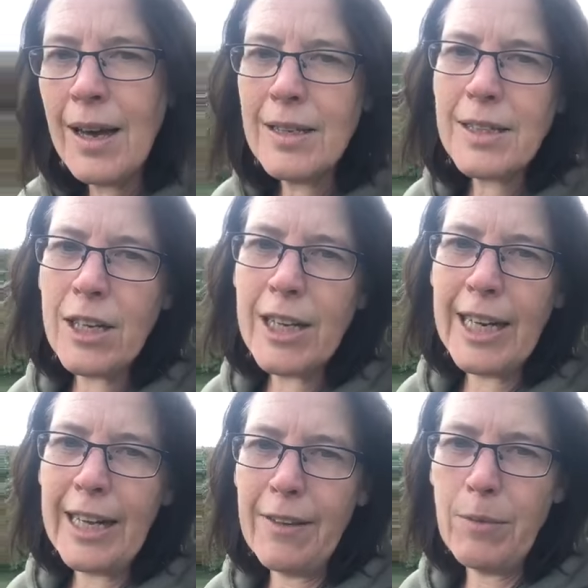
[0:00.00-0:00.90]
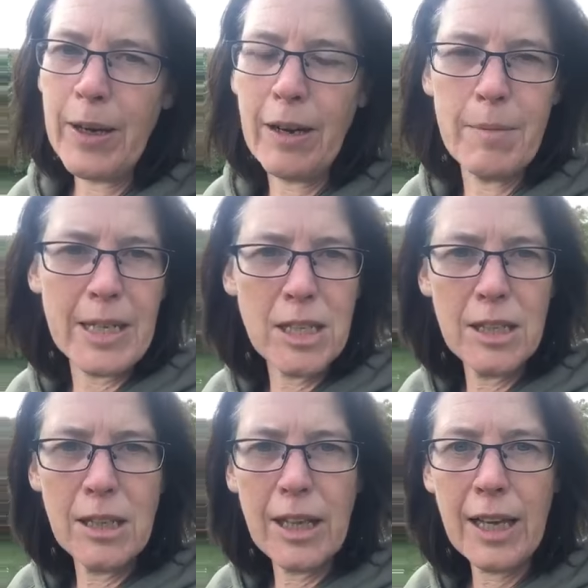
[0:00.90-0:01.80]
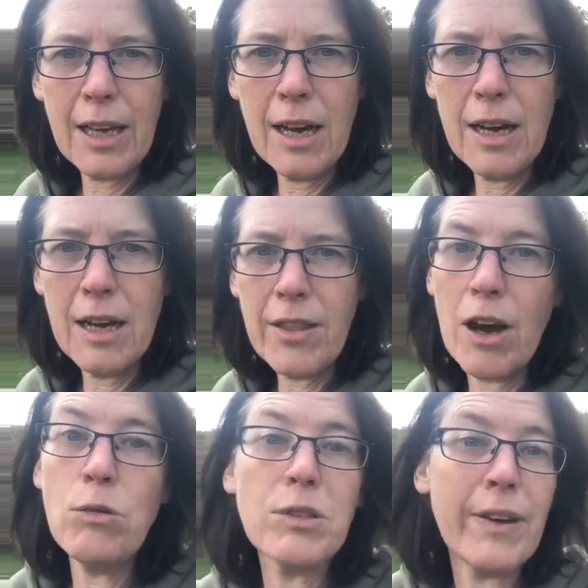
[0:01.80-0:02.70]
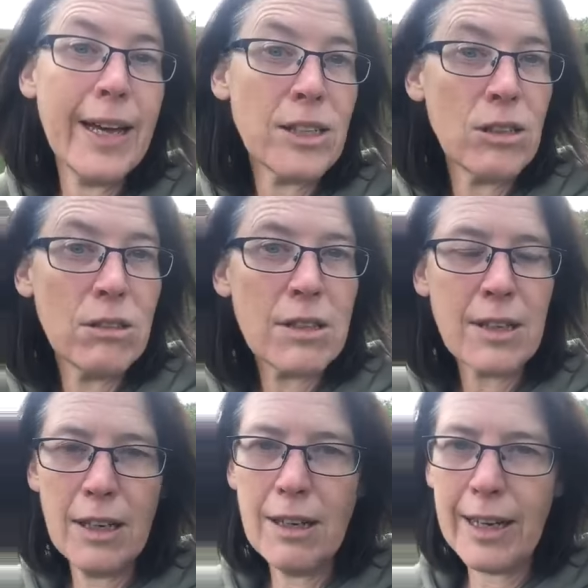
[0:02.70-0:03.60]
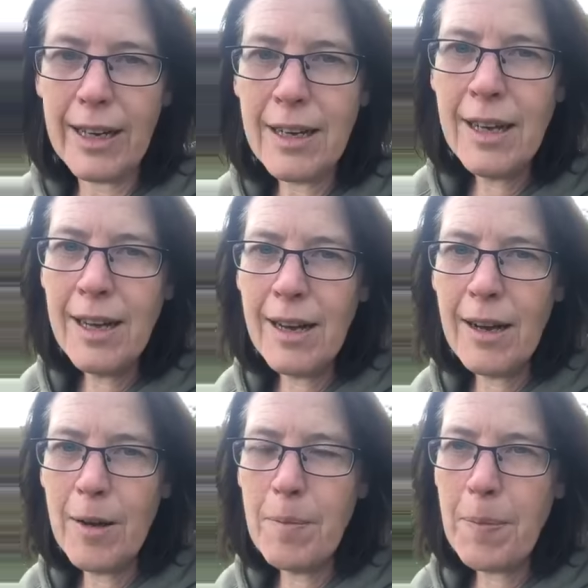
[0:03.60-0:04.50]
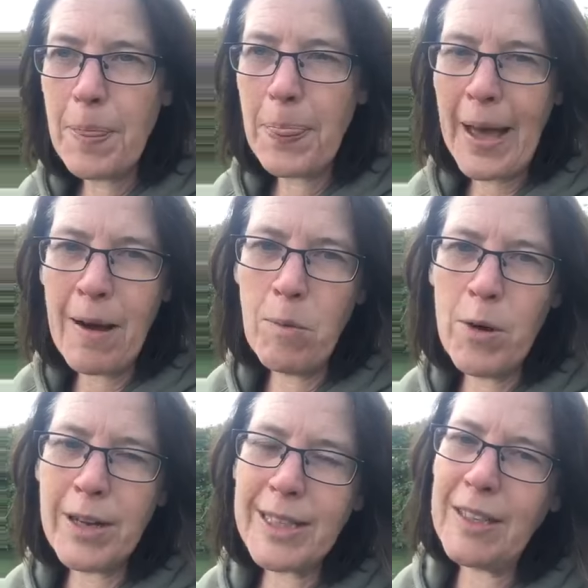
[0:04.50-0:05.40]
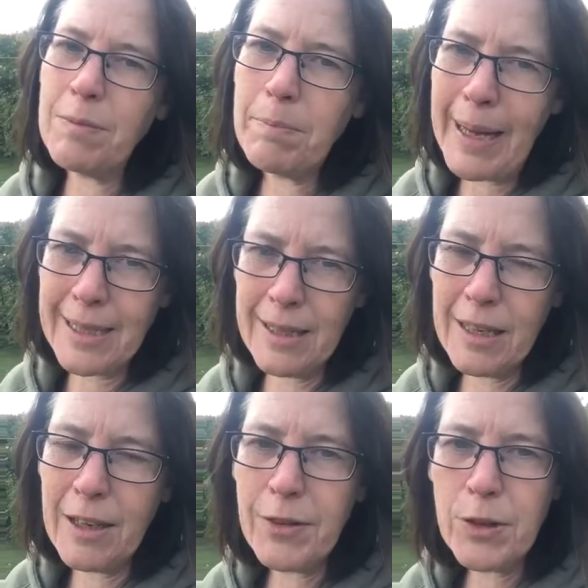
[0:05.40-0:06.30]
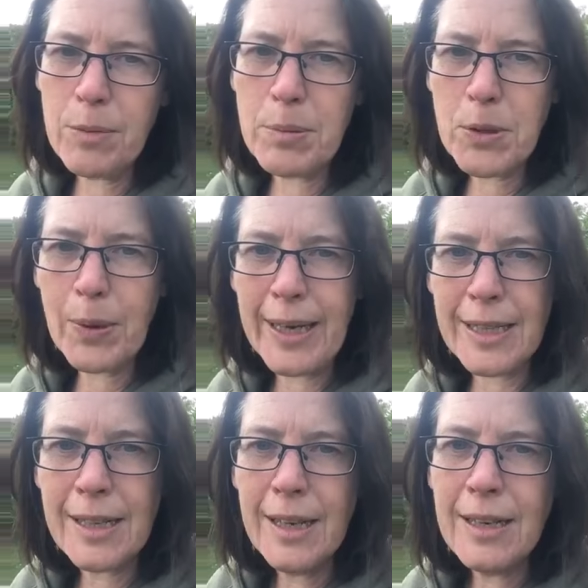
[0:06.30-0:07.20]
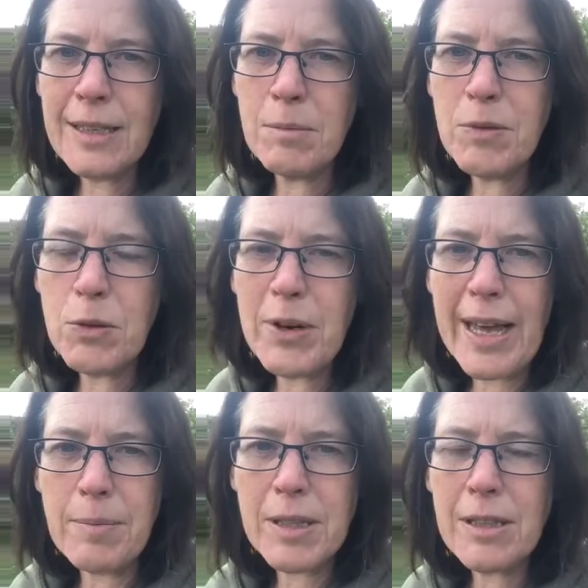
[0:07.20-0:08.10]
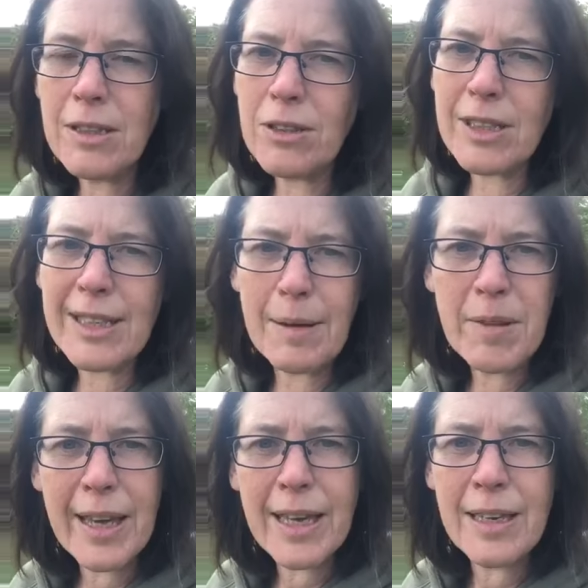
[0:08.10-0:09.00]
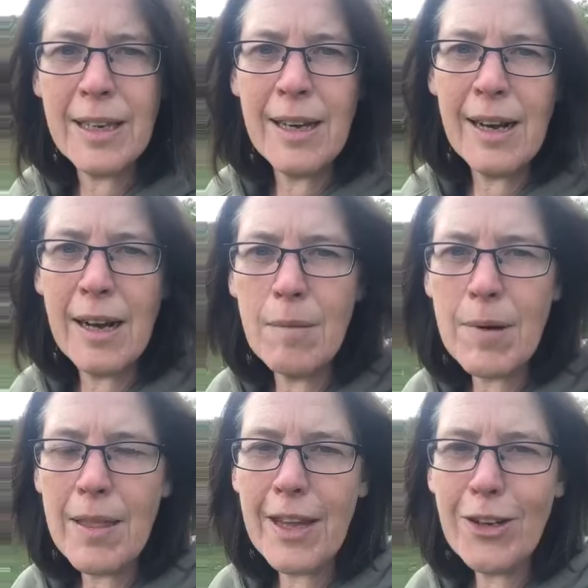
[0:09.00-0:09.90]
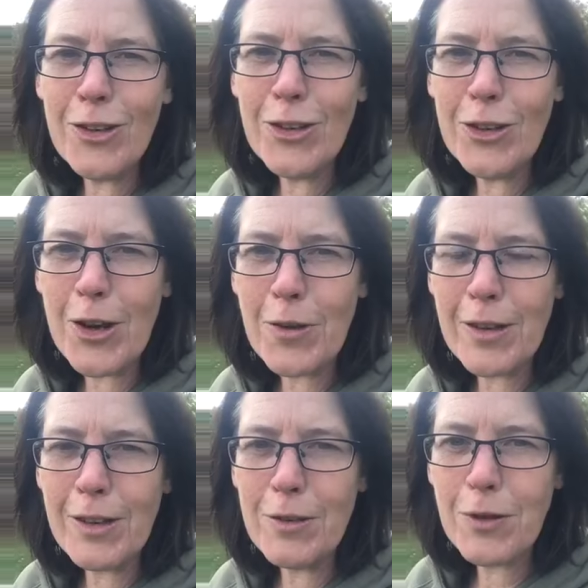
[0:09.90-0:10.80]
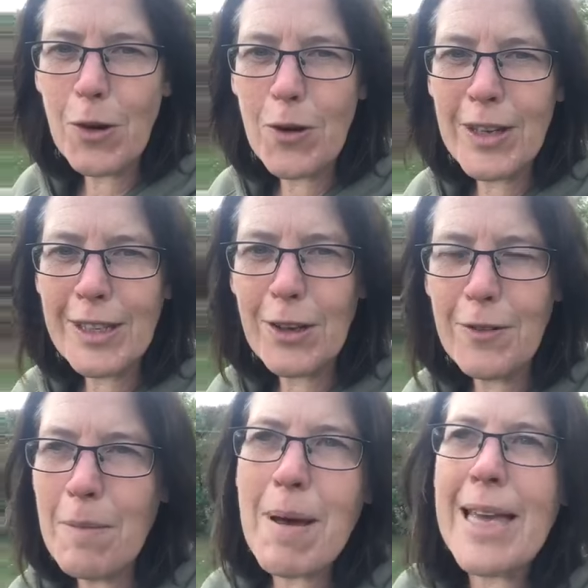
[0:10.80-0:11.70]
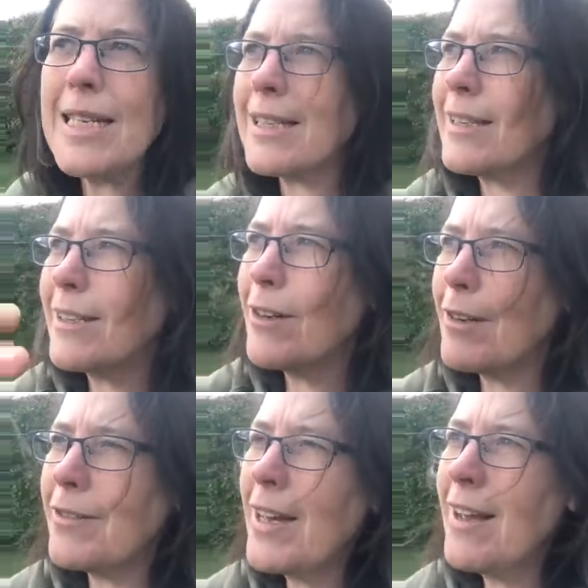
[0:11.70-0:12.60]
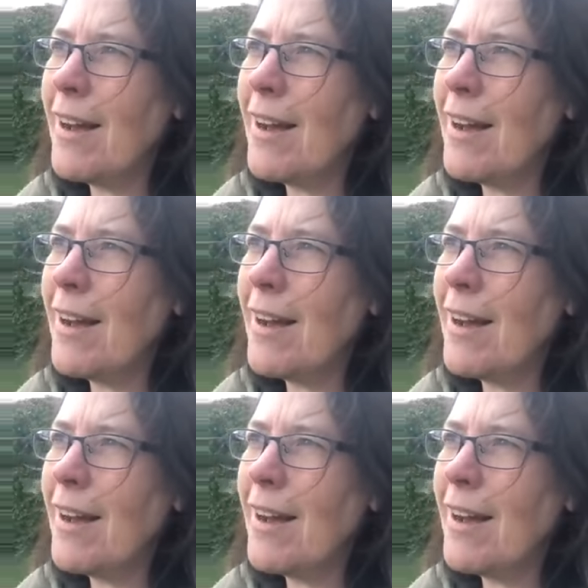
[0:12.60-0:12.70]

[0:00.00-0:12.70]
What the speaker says: Certainly, when I mentioned the holes for hedgehogs earlier, that works even better if you can persuade some of your neighbours to do the same thing, and then you know that you've got this kind of amazing kind of